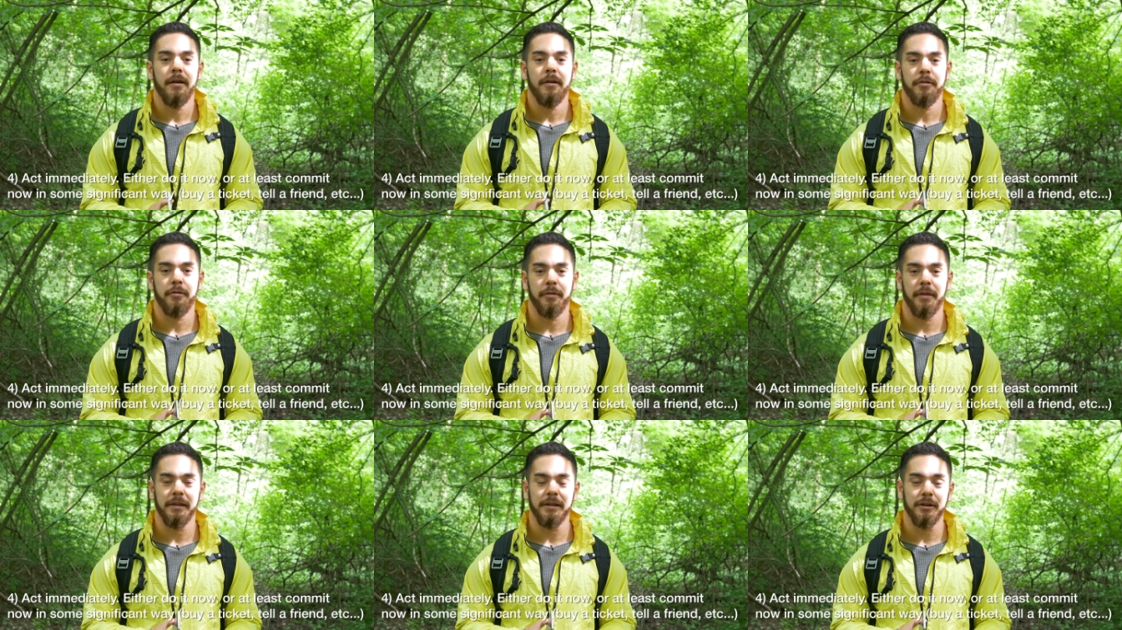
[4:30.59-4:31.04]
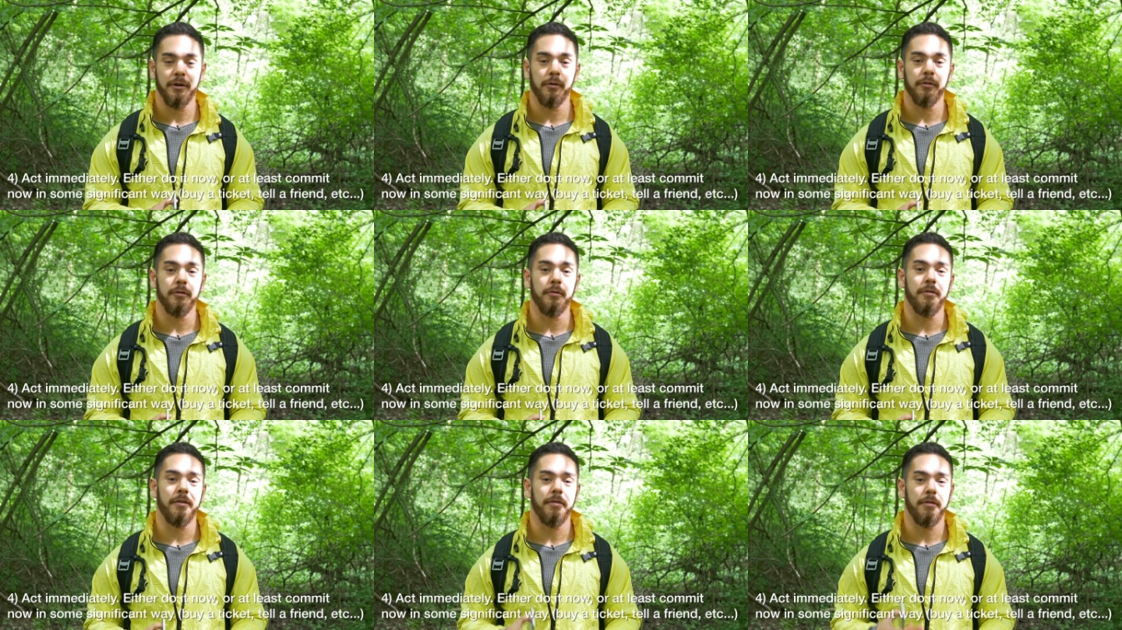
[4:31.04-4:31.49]
so that you
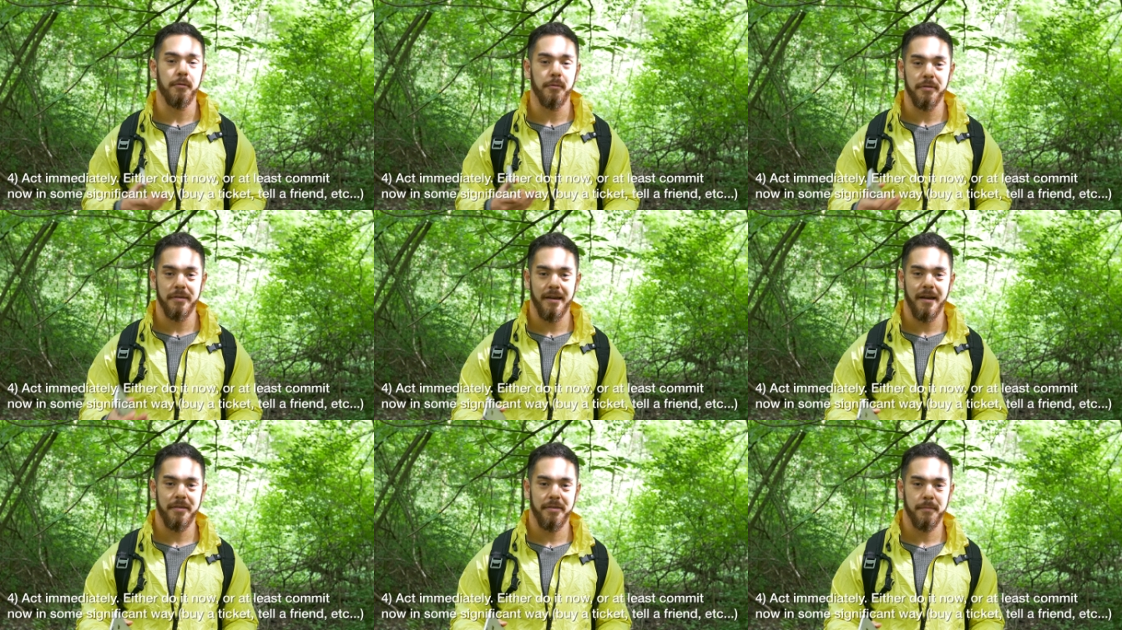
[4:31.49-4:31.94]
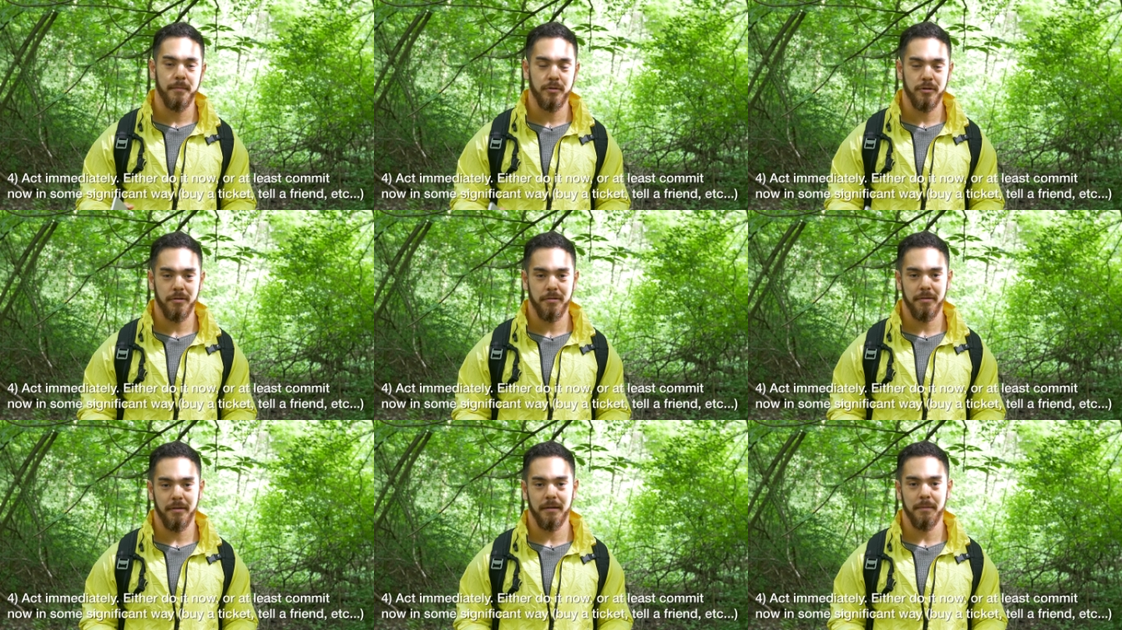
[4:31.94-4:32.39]
don't lose enthusiasm and
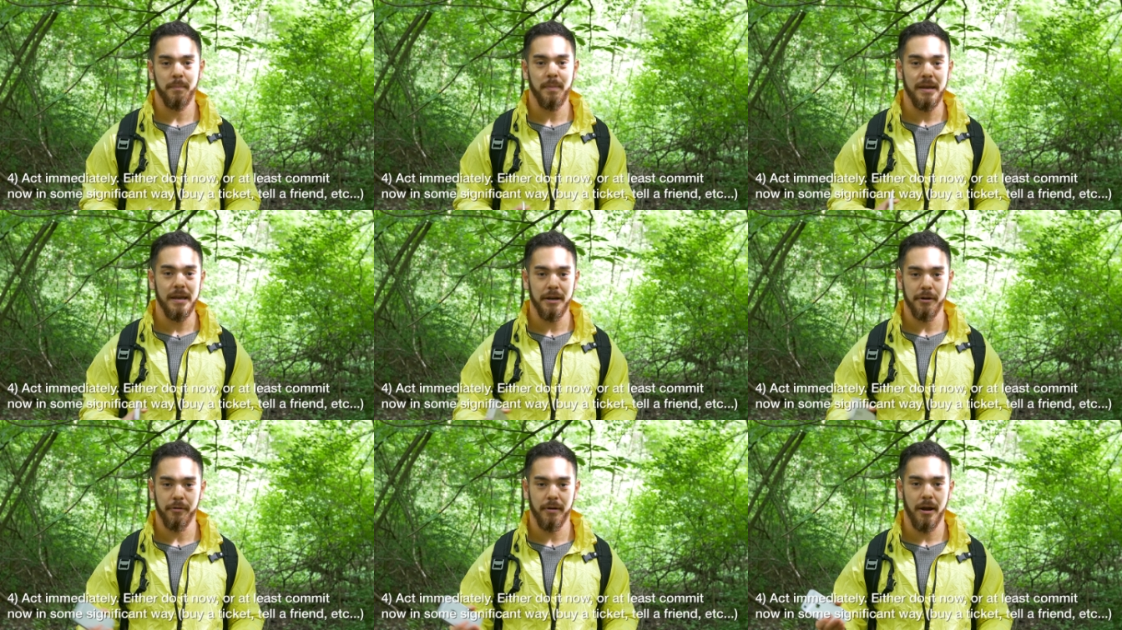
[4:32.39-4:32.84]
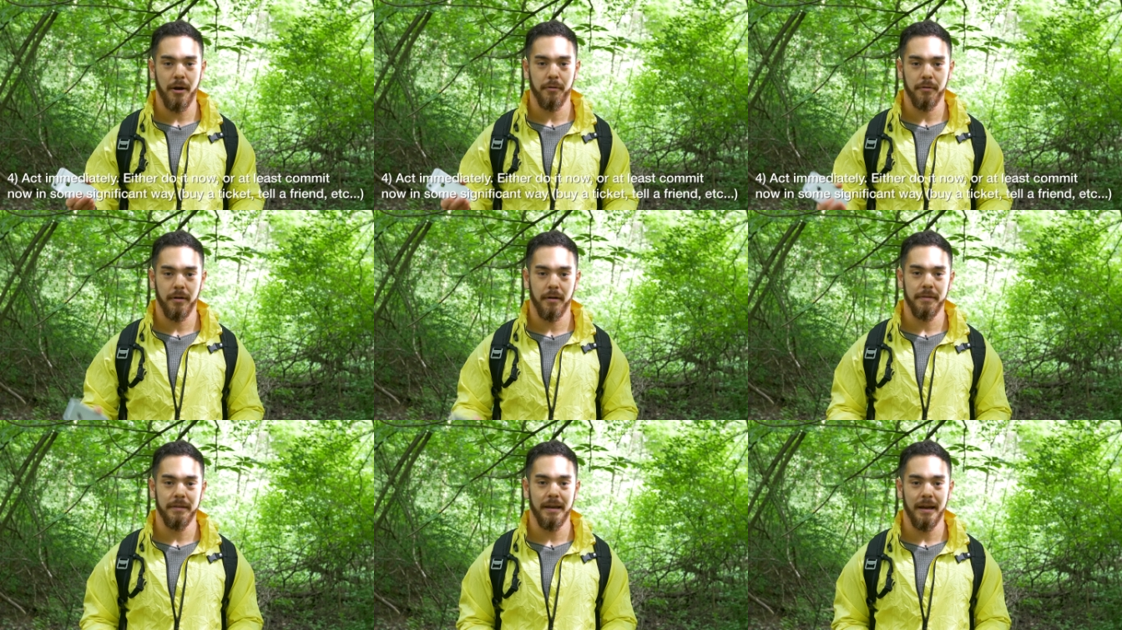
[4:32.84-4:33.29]
just like peter
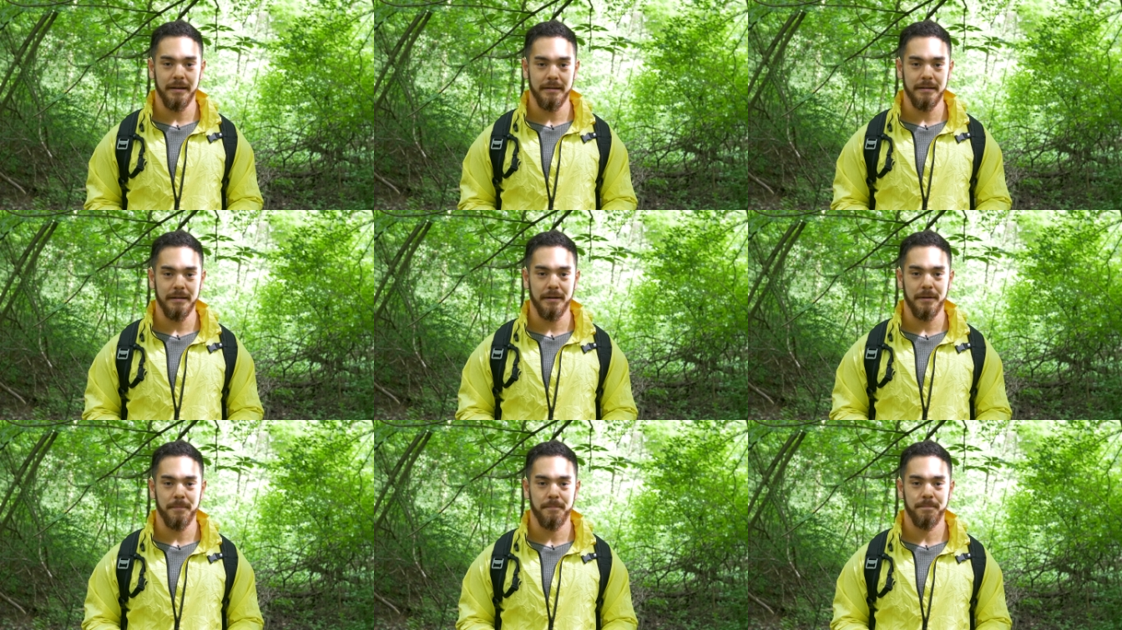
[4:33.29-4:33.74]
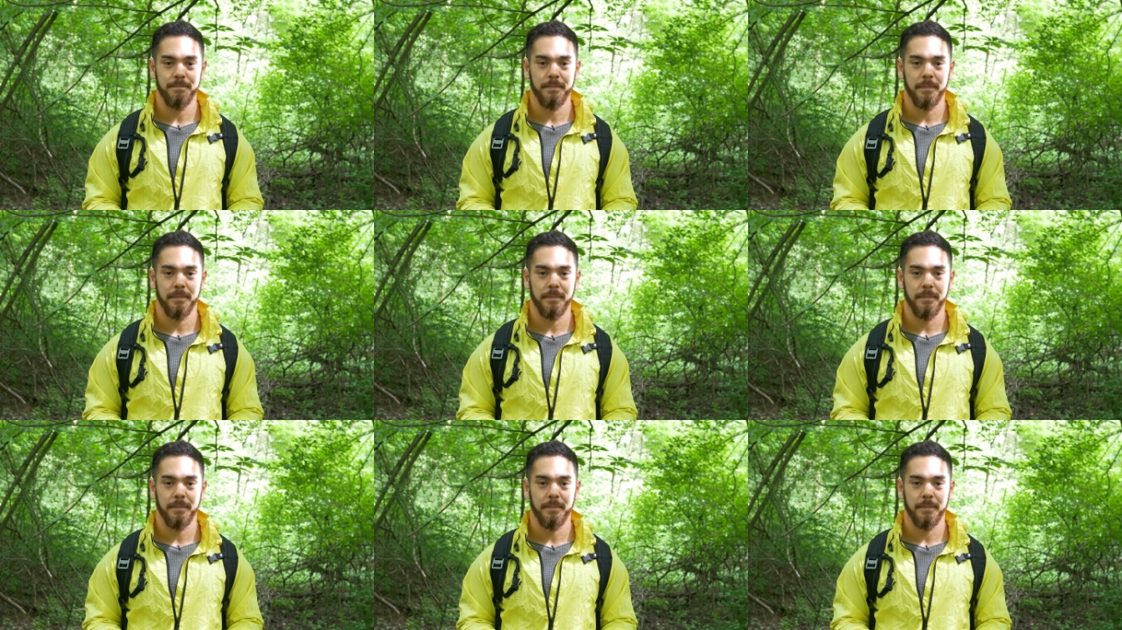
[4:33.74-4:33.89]
out on the idea.